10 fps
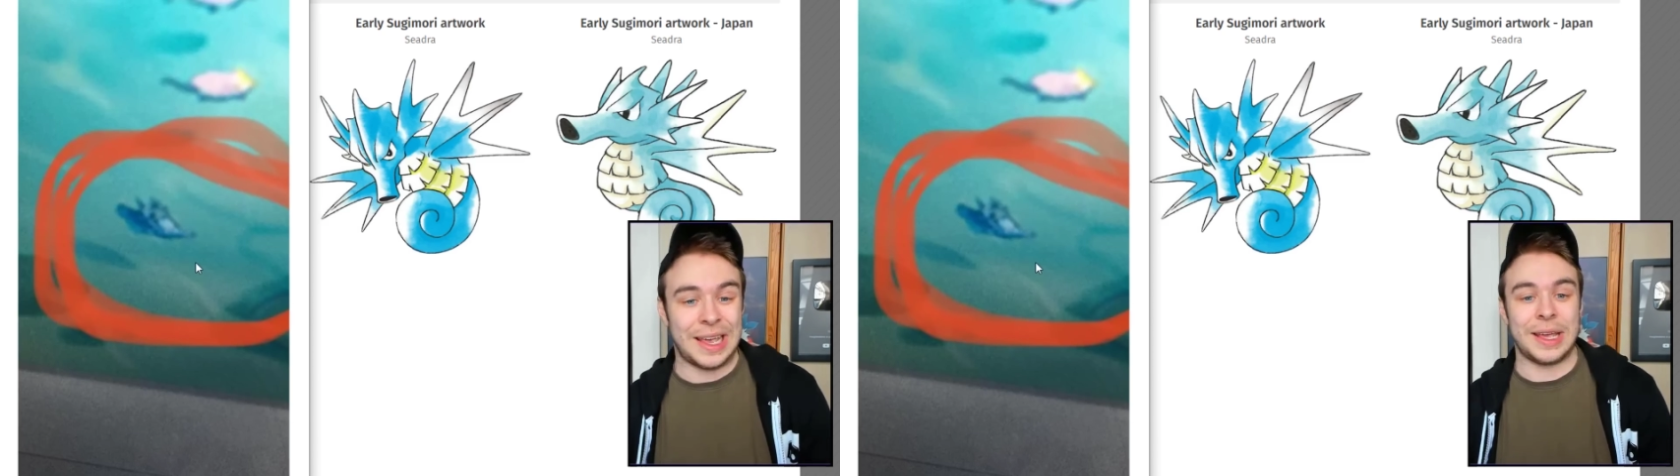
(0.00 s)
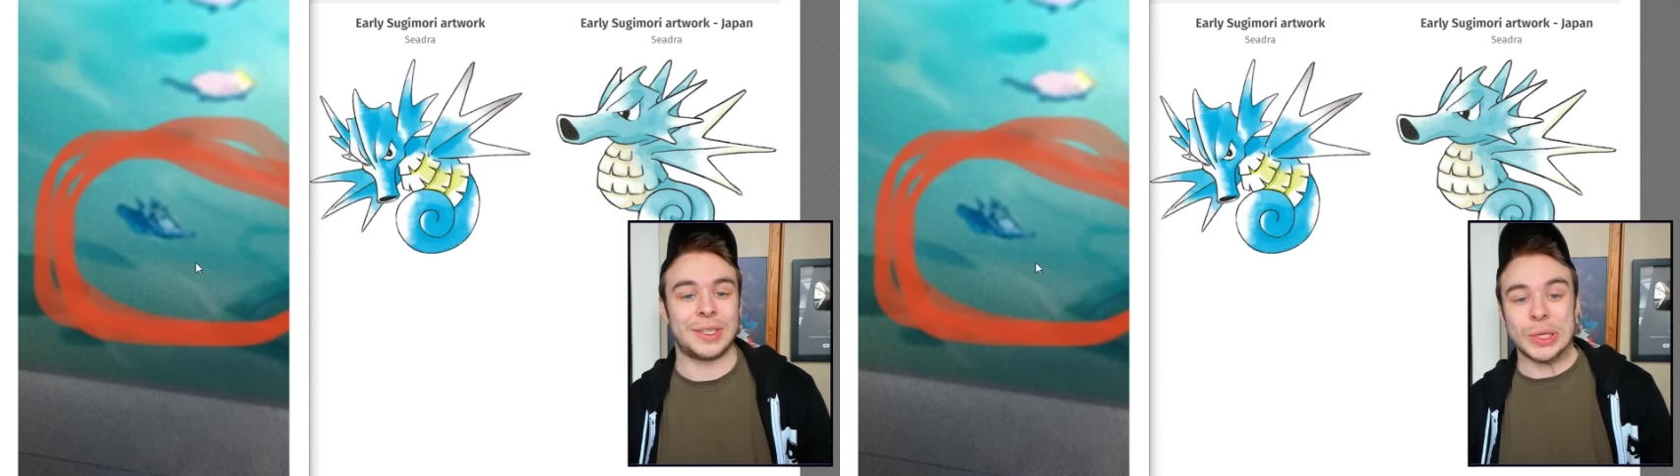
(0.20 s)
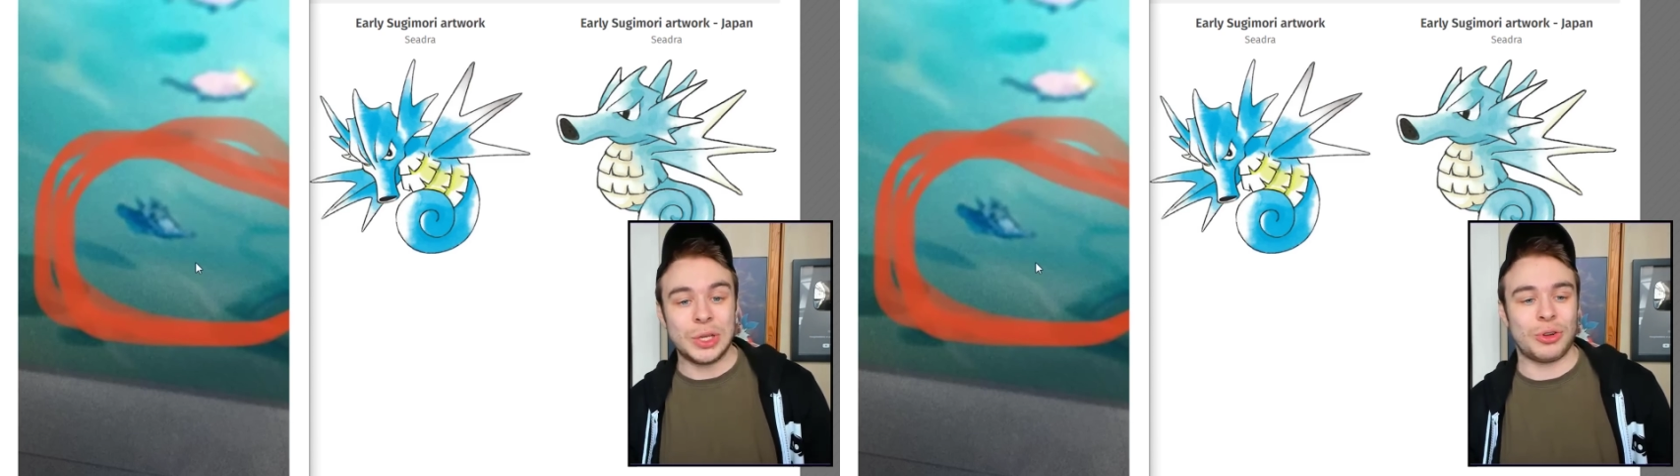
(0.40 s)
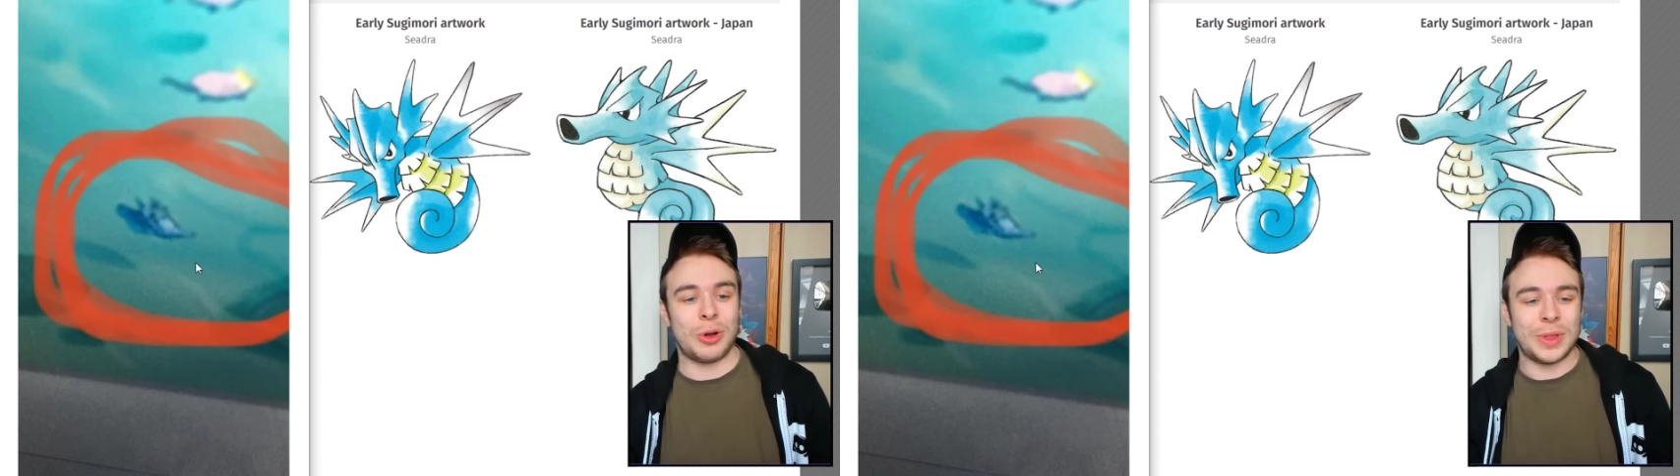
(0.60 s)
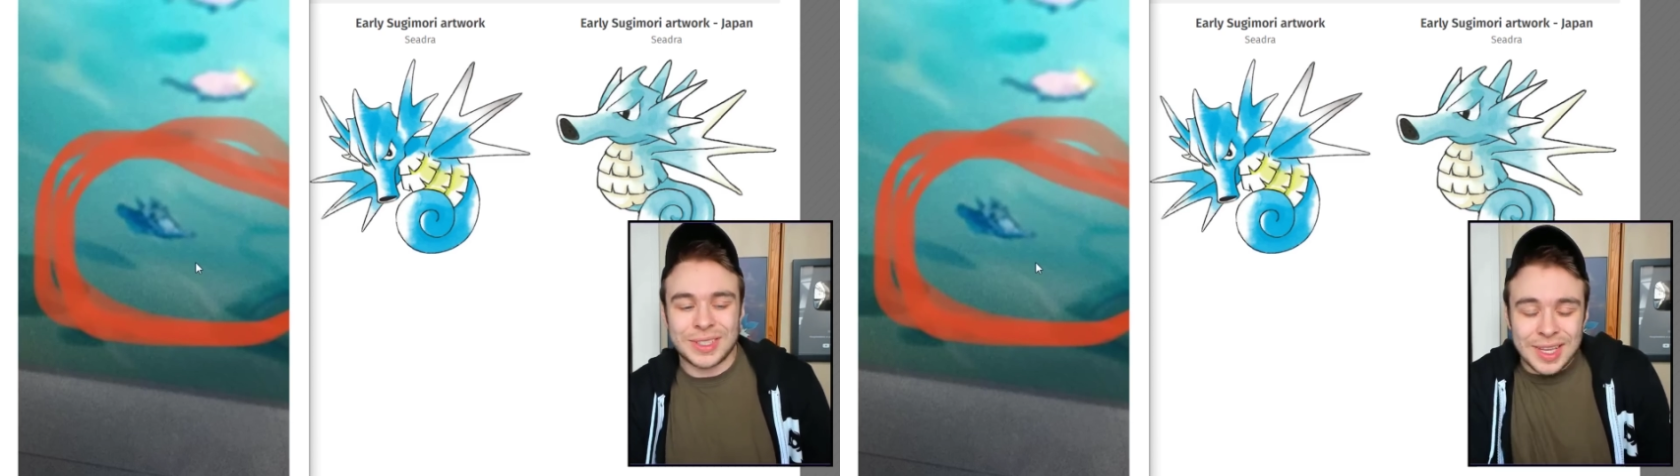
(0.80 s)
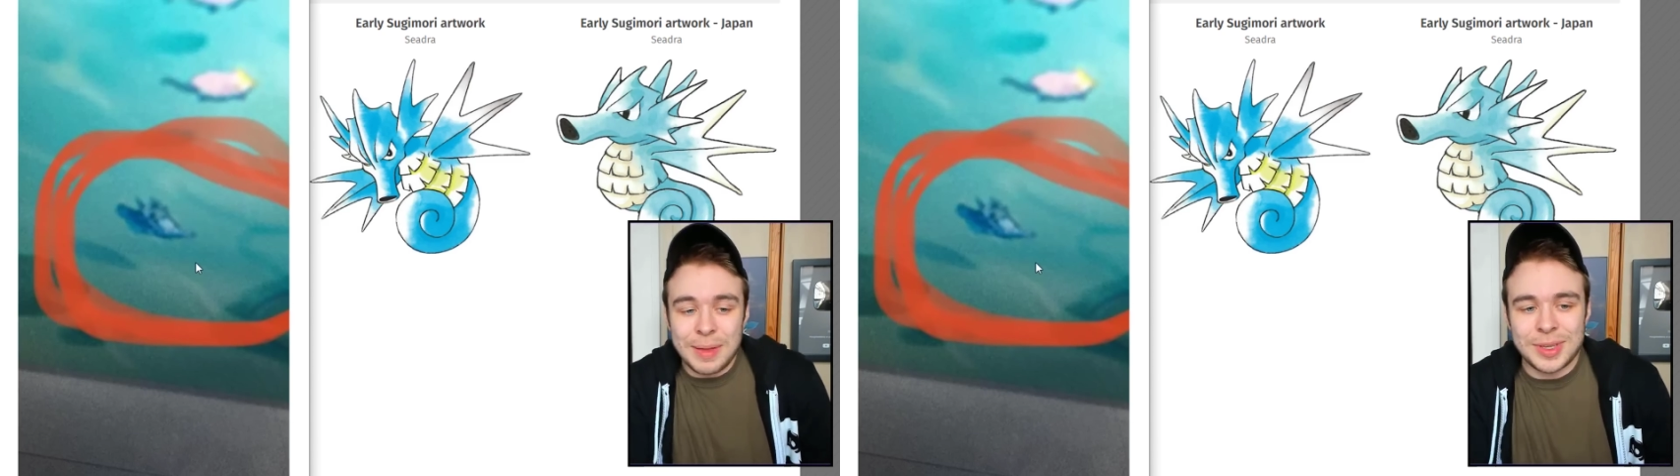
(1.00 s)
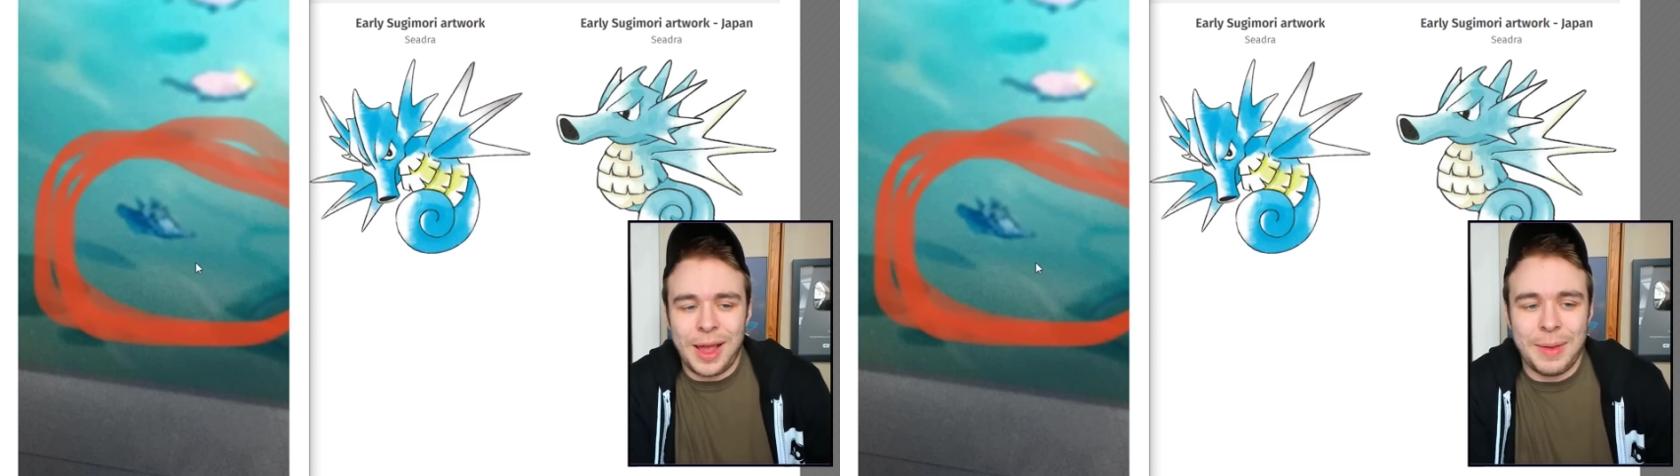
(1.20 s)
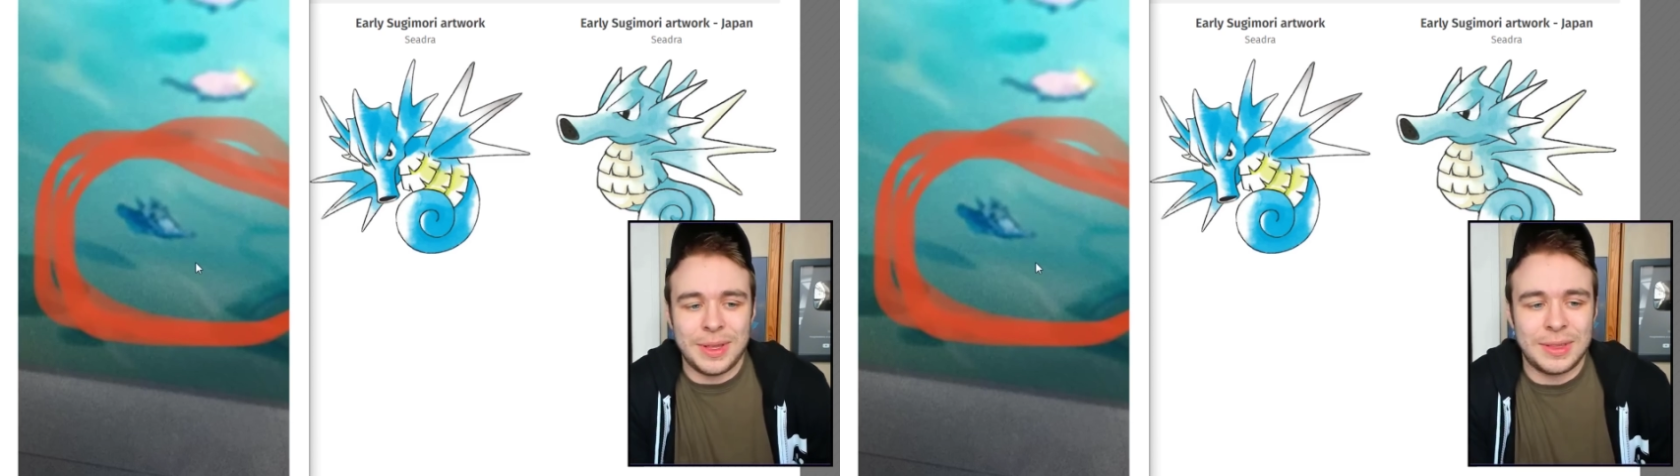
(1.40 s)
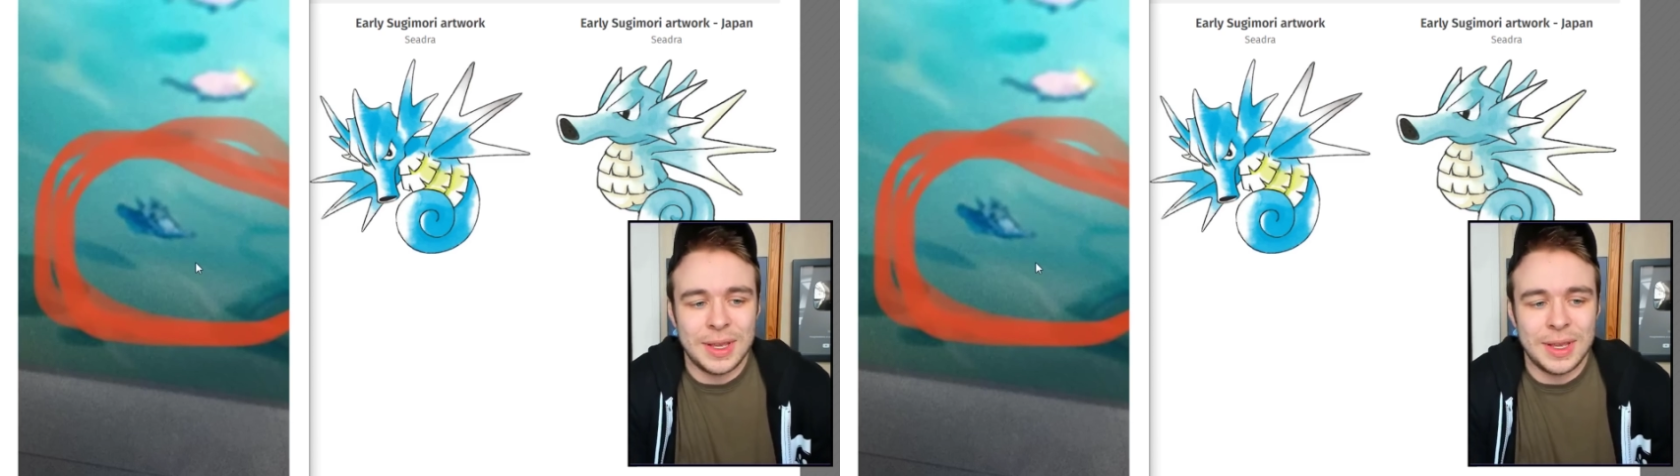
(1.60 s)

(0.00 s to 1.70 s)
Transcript: a Seadra, but at the same time, it